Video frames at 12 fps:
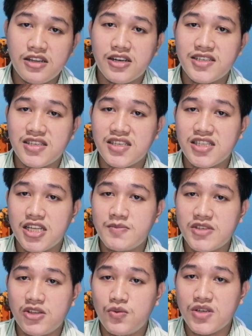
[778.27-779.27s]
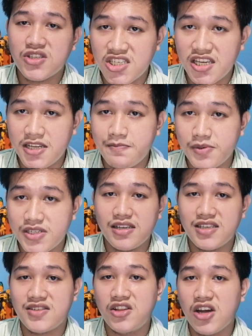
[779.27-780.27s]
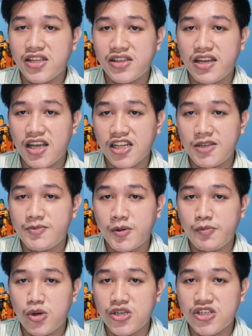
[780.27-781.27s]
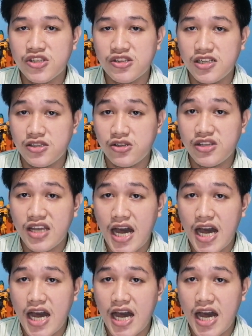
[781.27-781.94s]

are systems in which input is not directly proportional to the